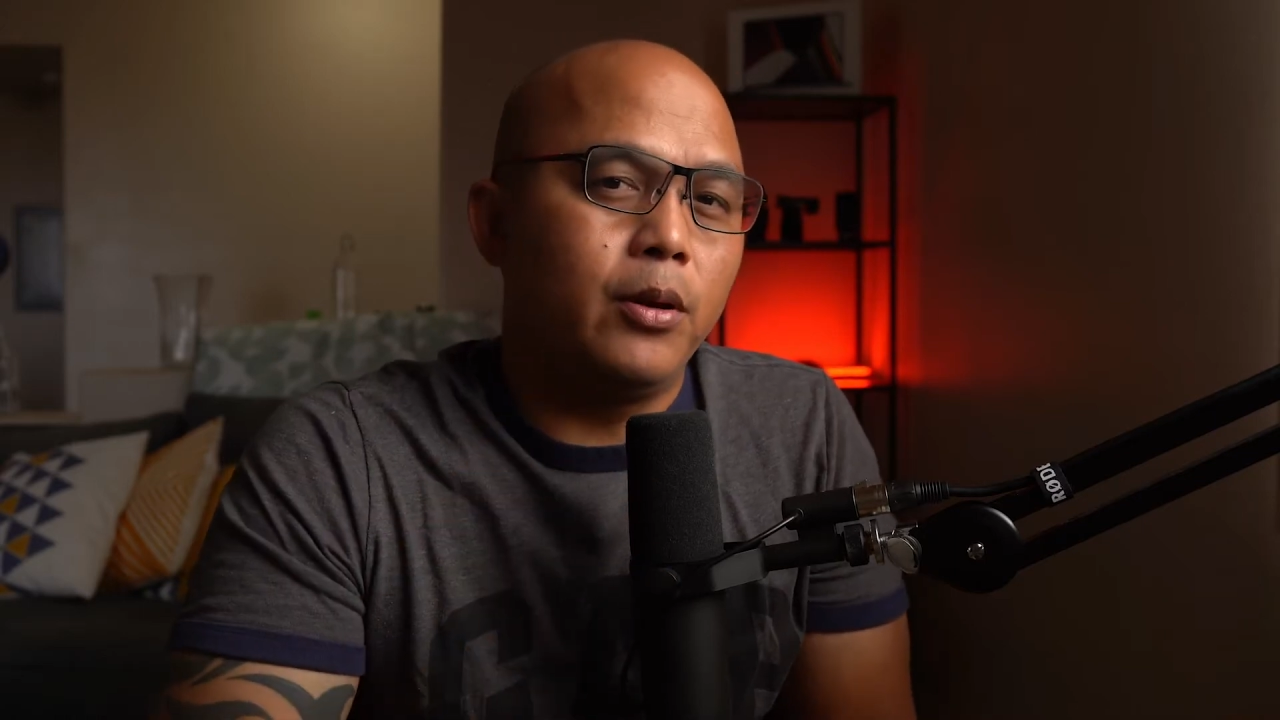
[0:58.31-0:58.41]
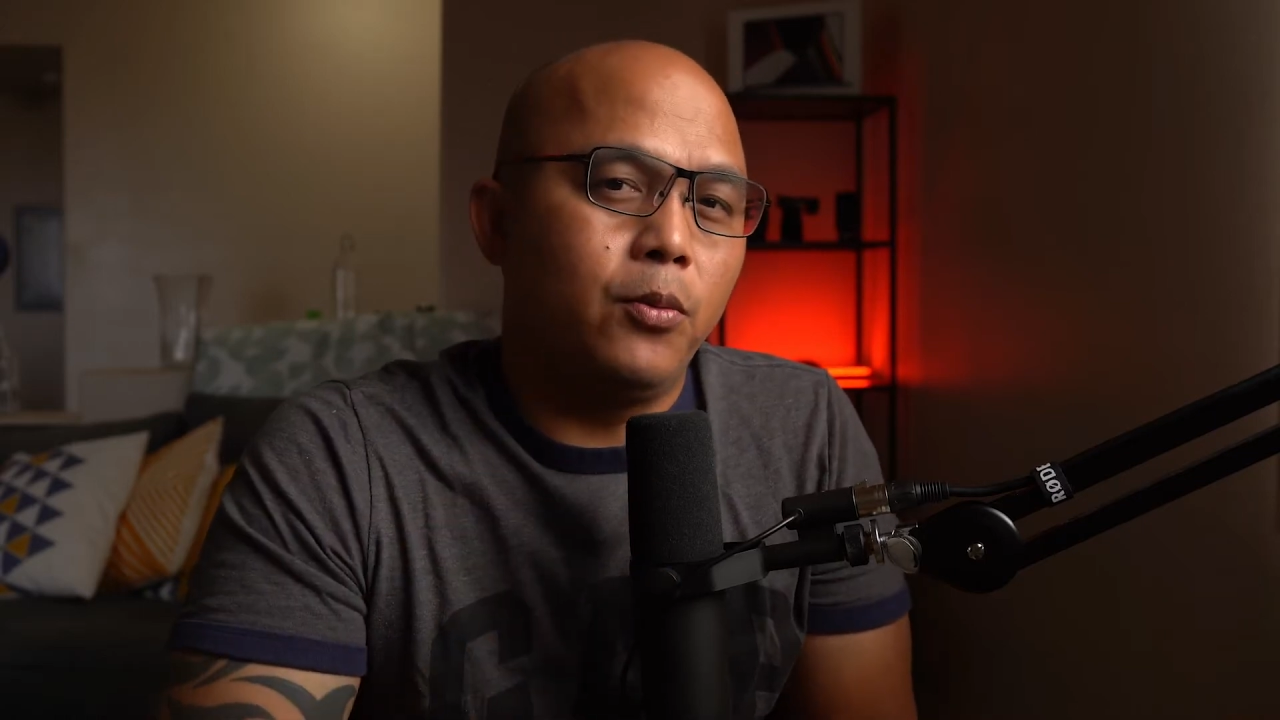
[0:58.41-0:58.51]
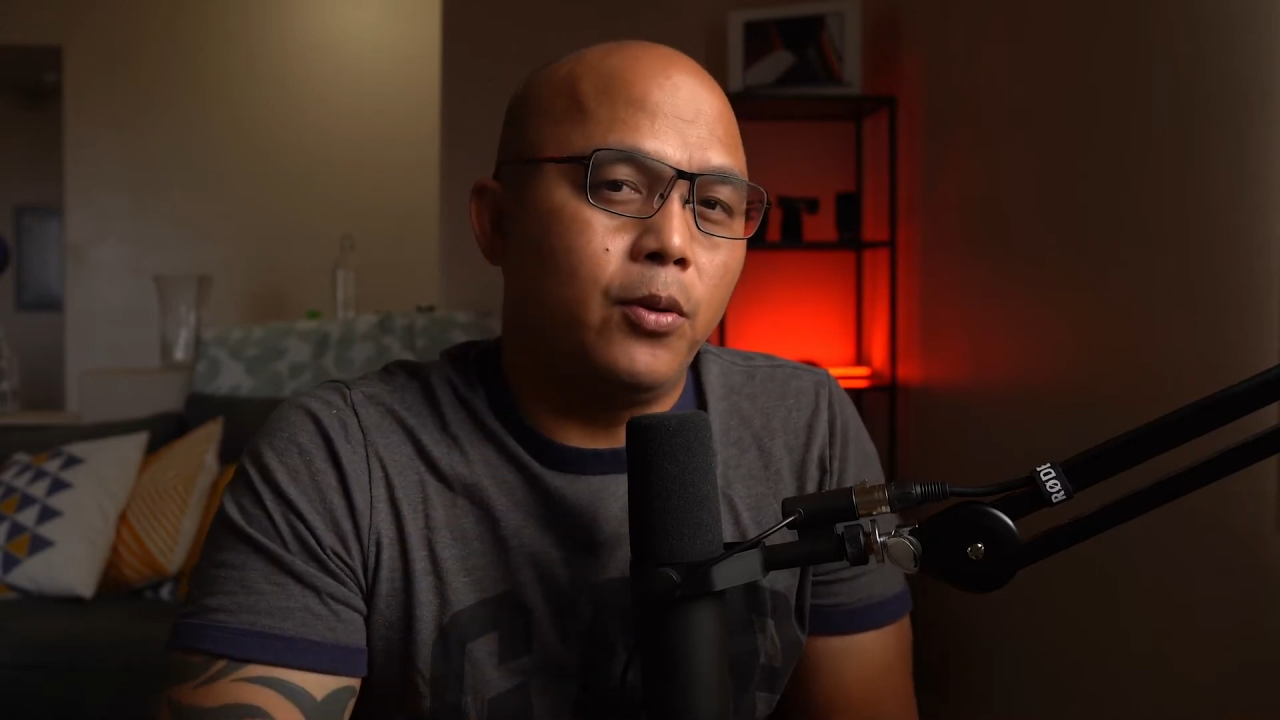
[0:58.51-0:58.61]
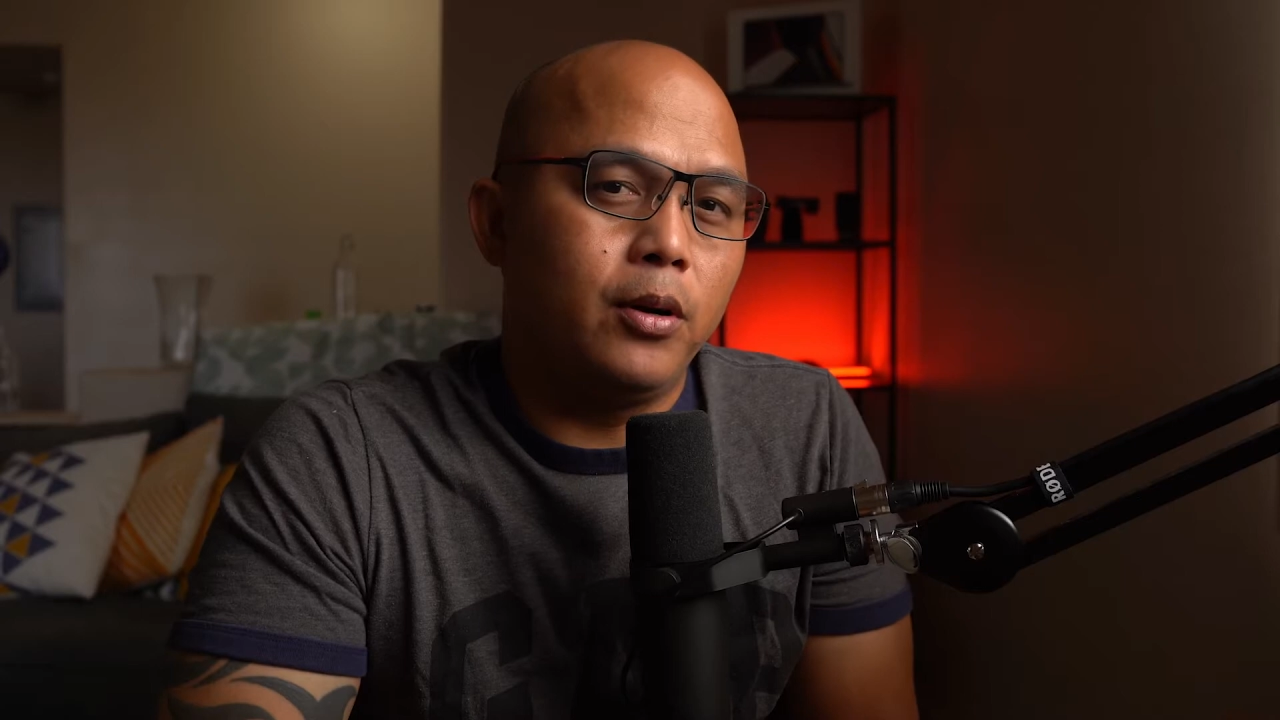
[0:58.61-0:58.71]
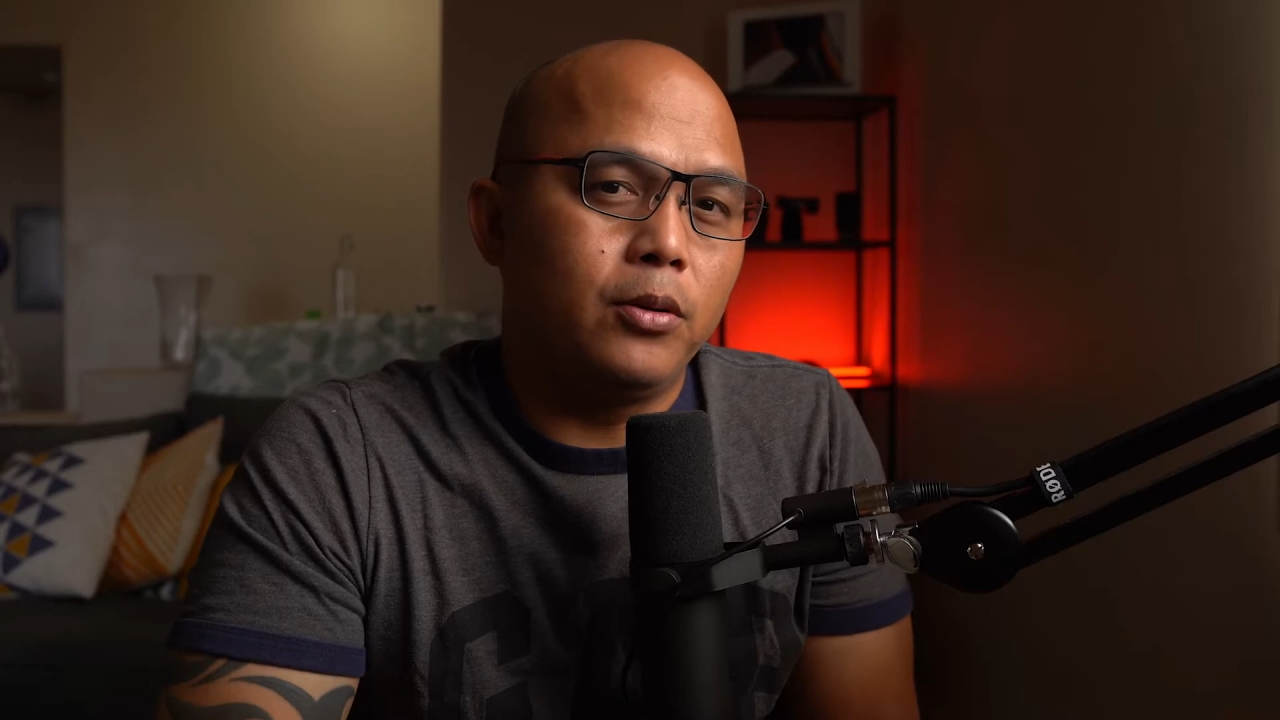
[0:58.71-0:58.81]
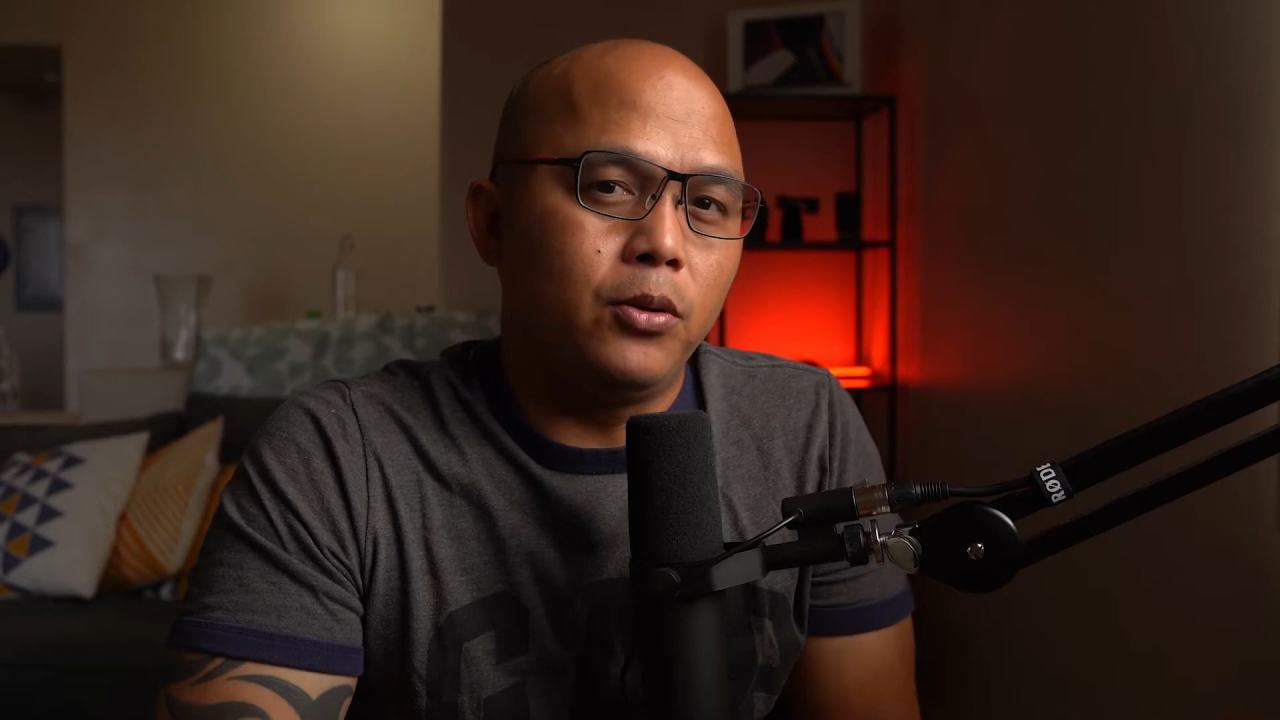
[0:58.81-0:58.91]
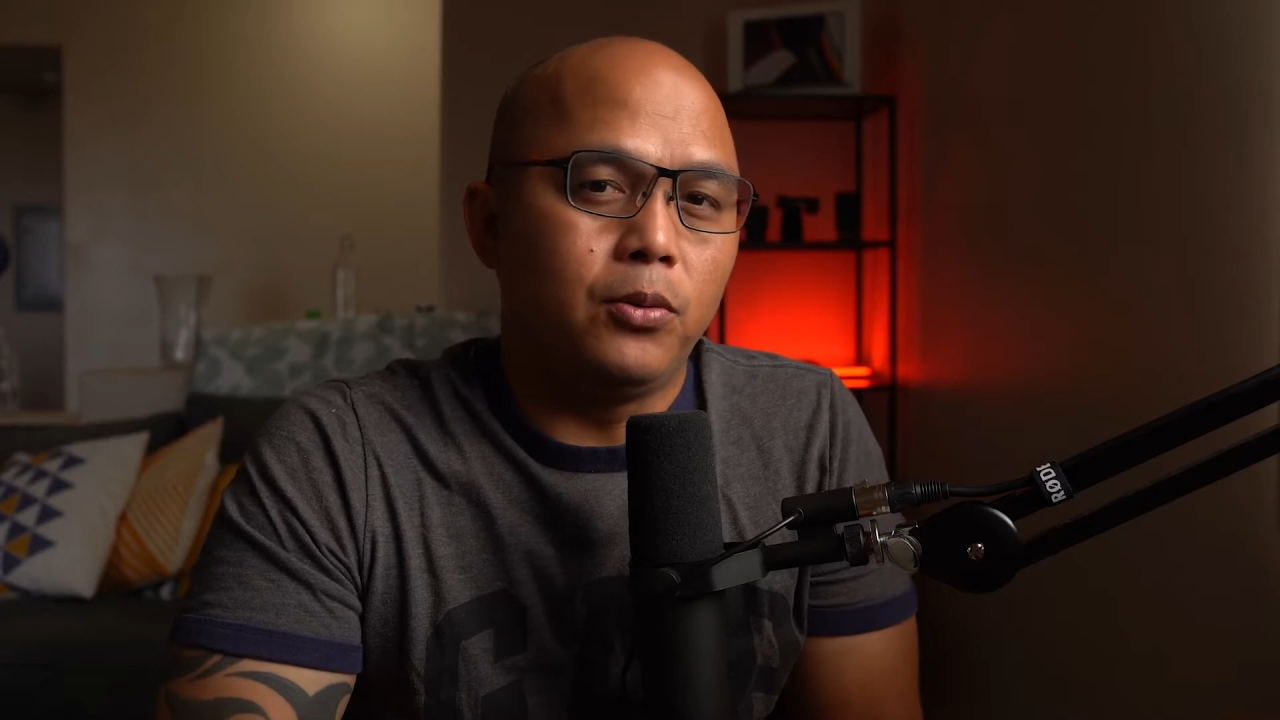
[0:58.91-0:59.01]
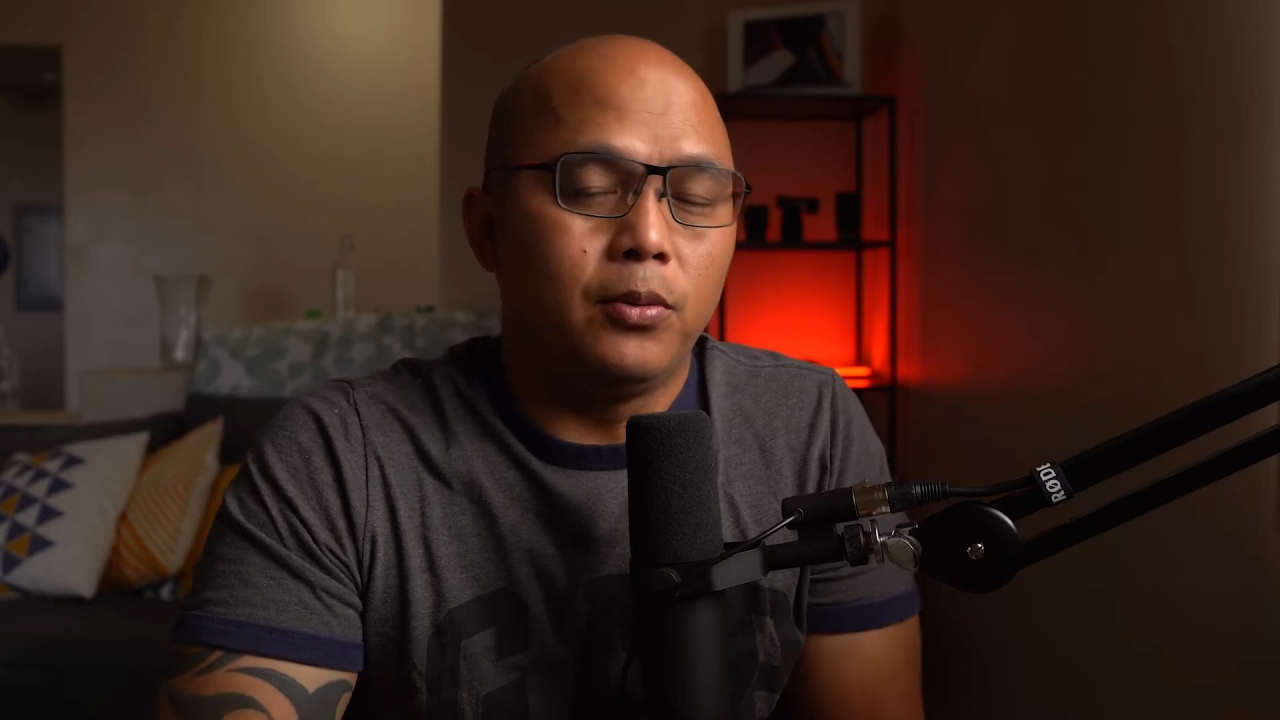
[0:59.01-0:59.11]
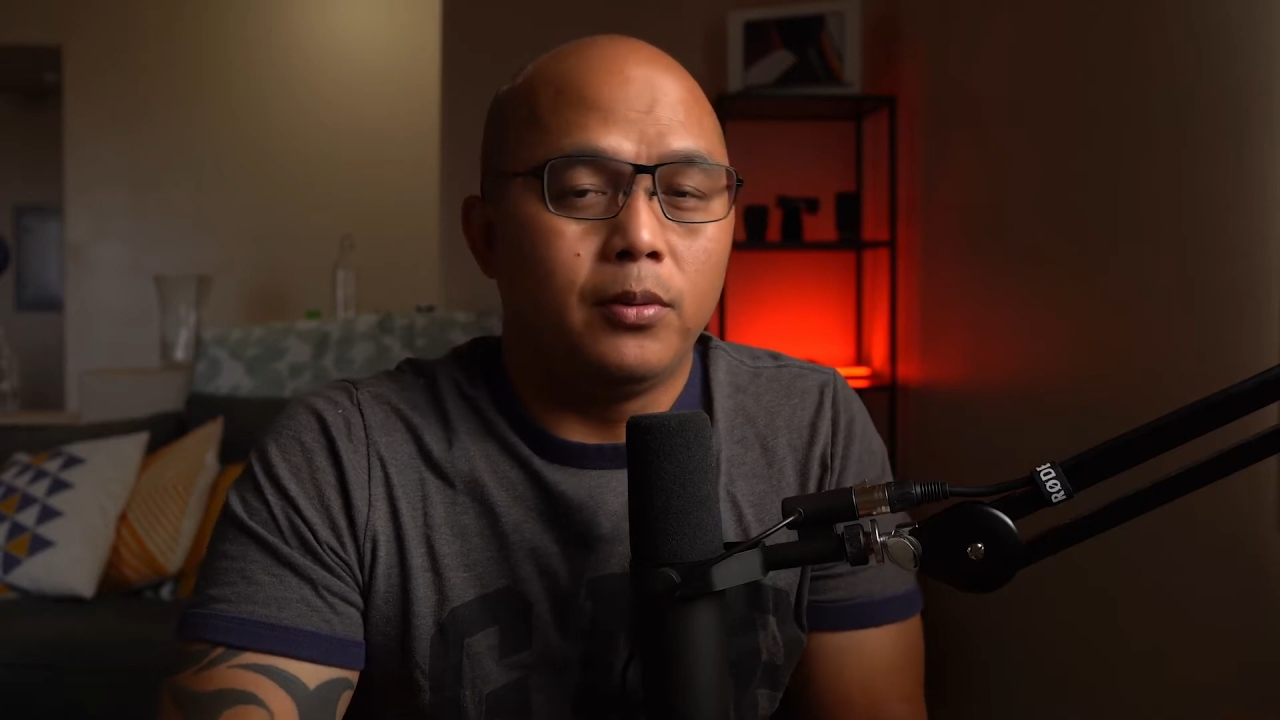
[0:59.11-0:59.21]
you want to do,